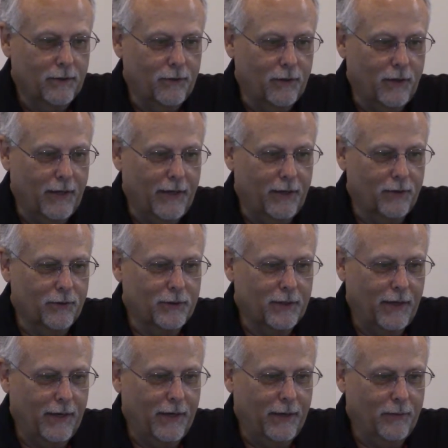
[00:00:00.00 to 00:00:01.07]
The latter
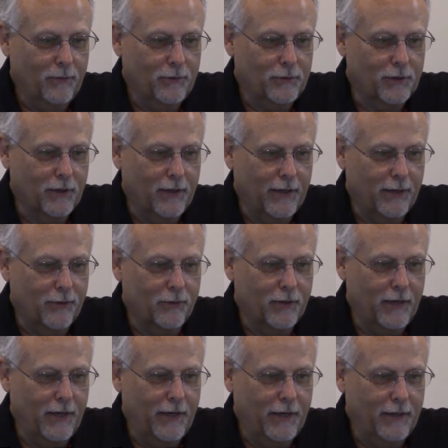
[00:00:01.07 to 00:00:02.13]
times, the latter
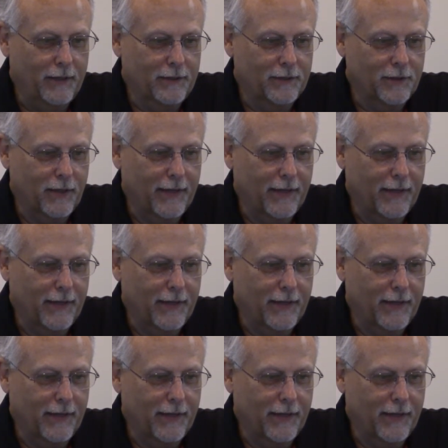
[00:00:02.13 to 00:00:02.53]
days,